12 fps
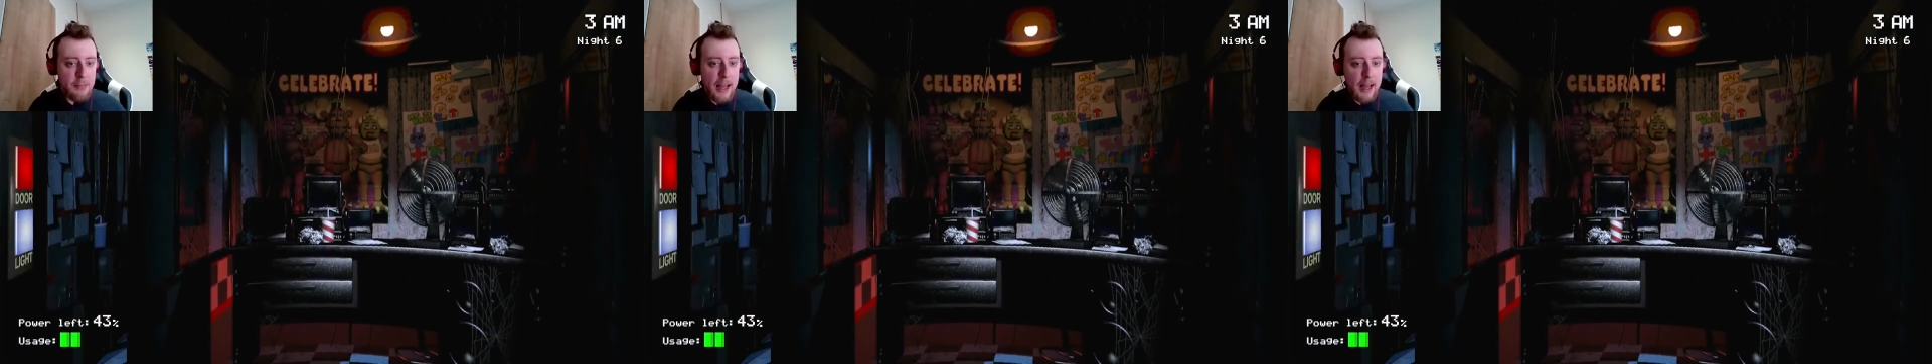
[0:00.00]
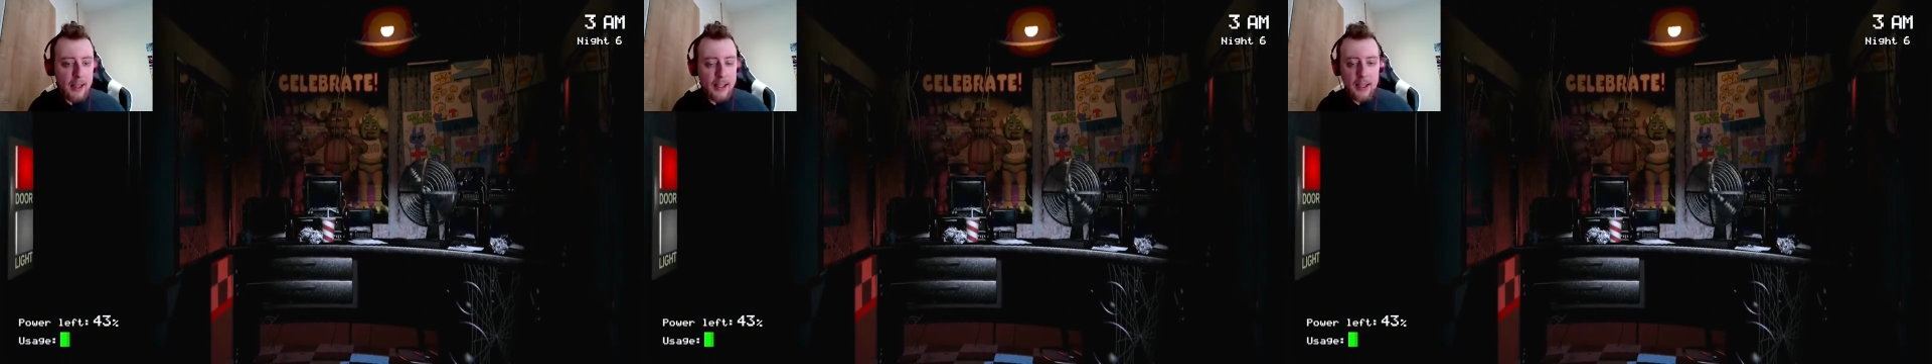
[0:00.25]

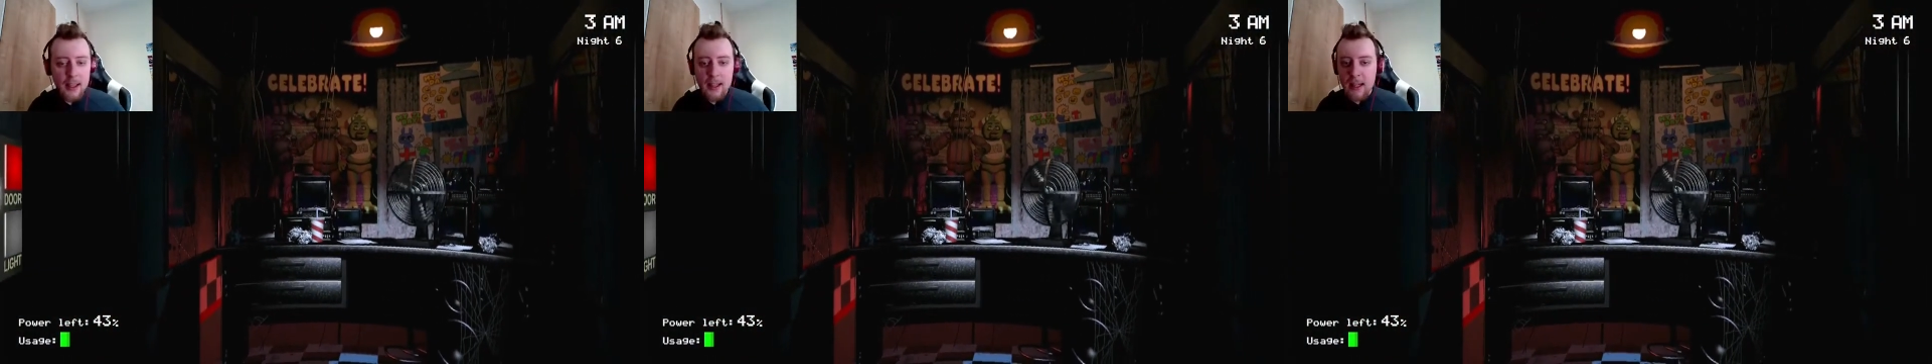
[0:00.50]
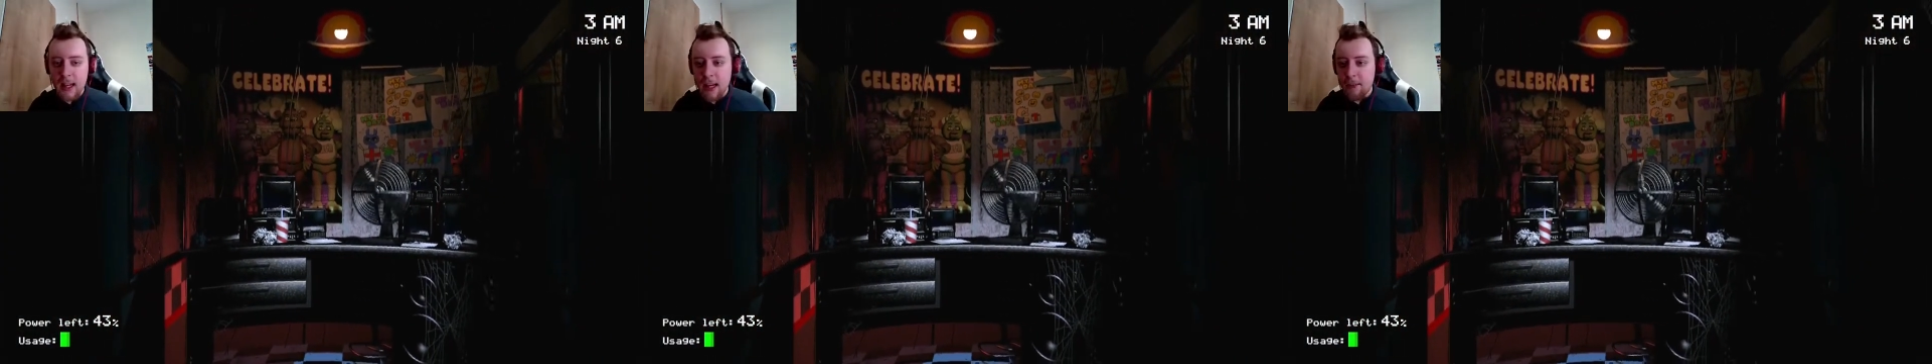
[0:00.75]
back,
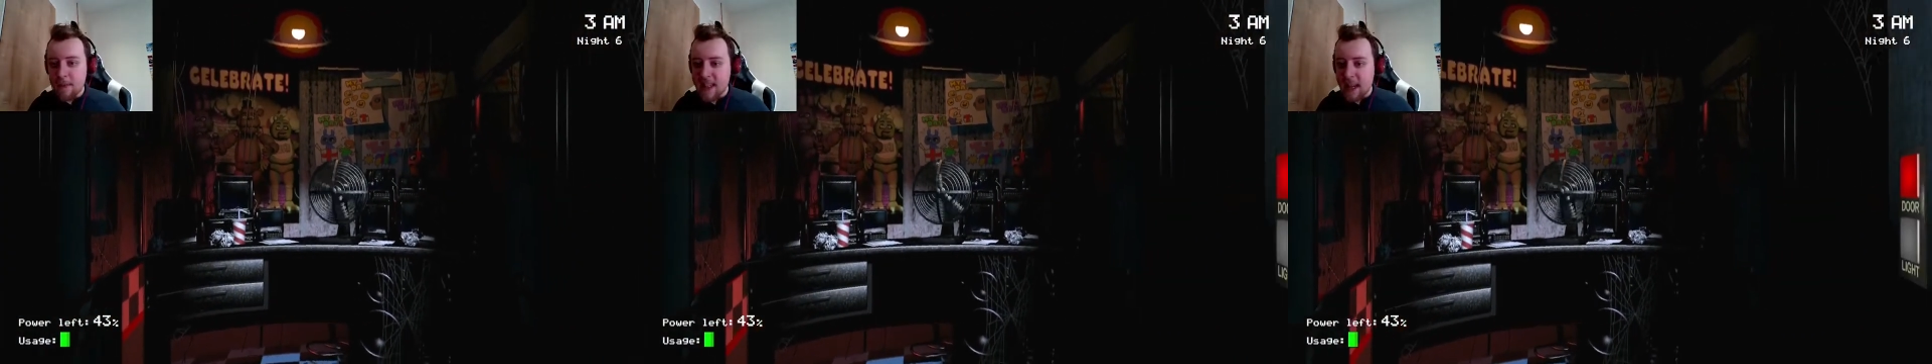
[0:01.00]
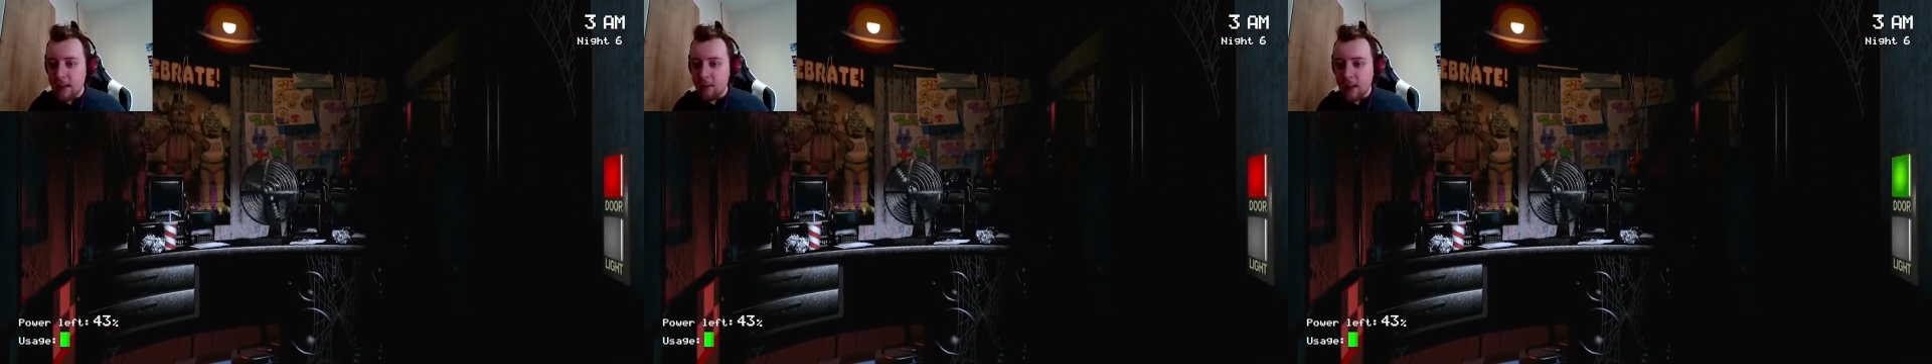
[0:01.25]
he was
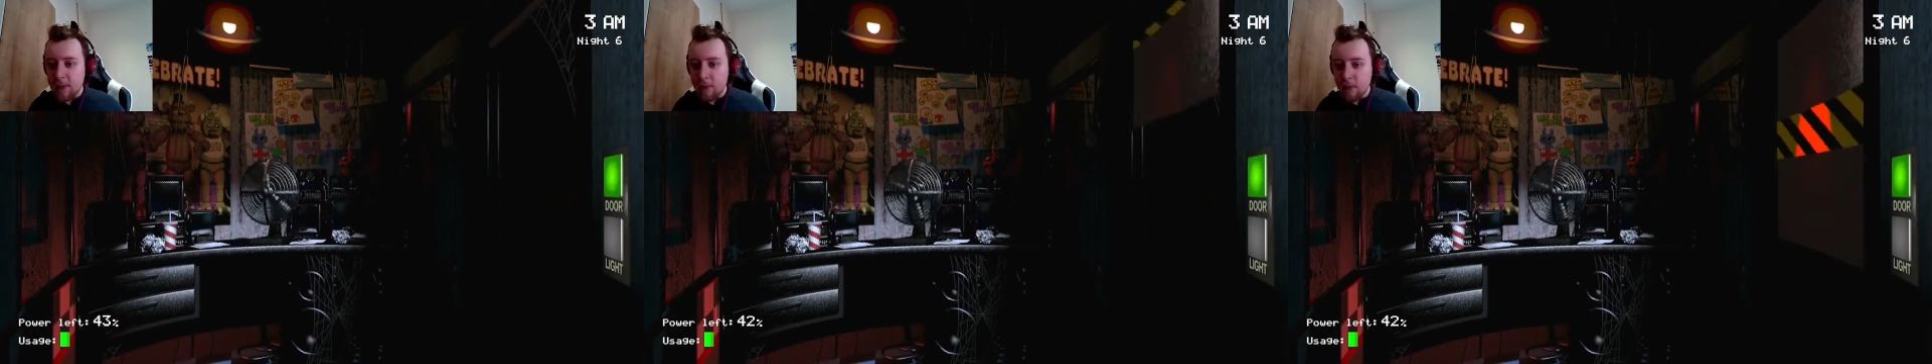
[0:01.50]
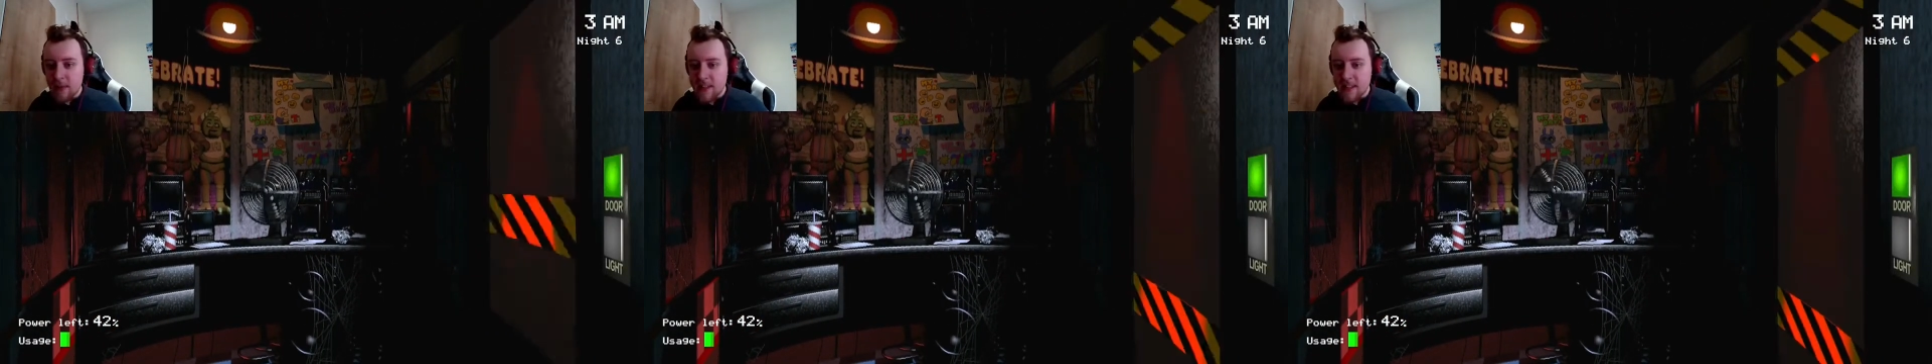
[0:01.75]
getting ready
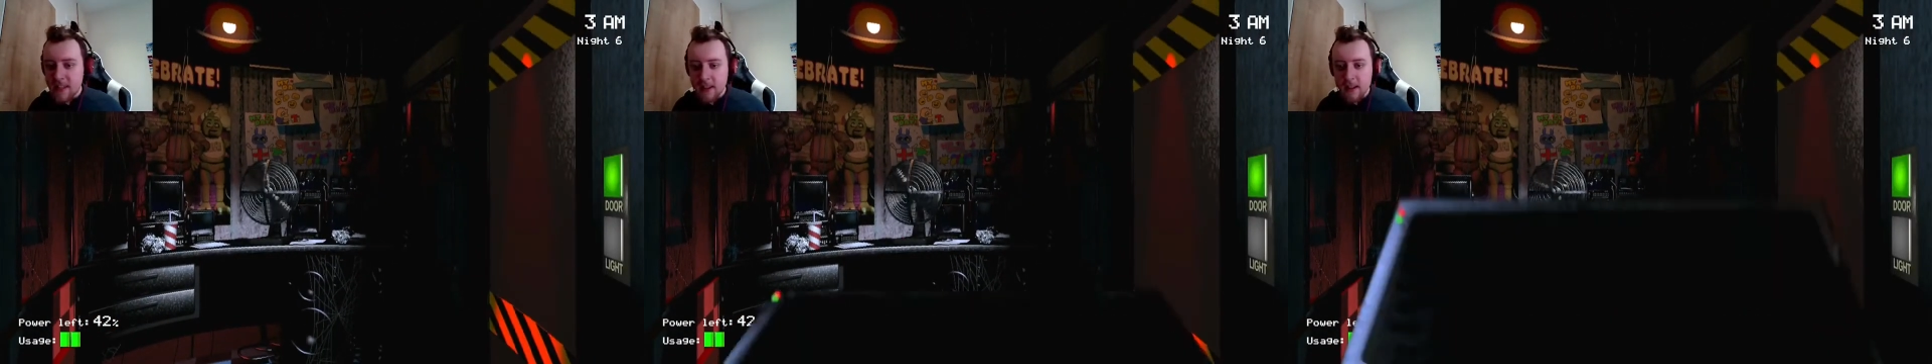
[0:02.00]
for his